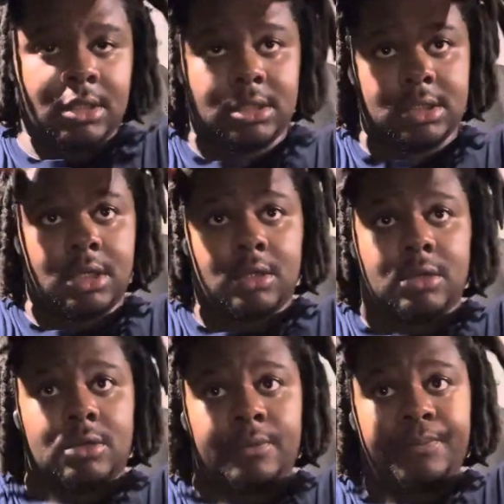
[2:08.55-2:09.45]

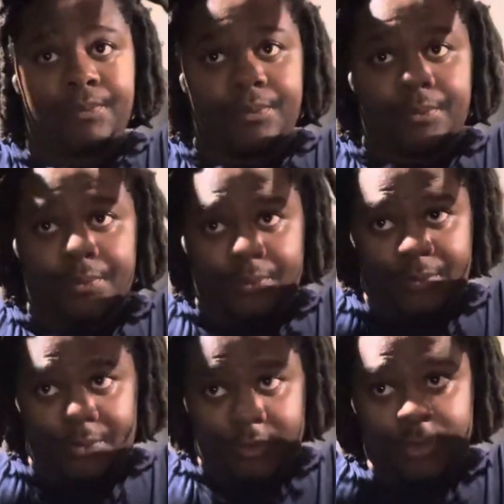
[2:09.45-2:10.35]
So,
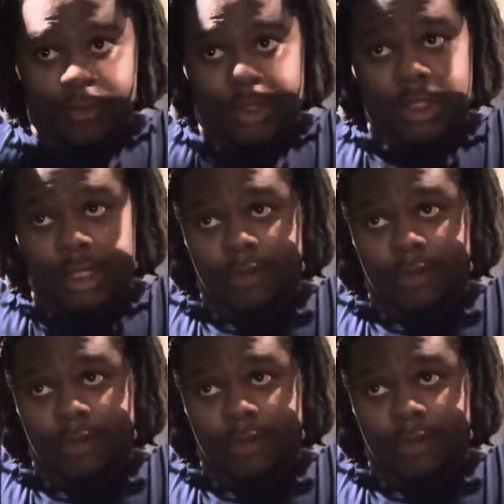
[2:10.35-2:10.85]
since I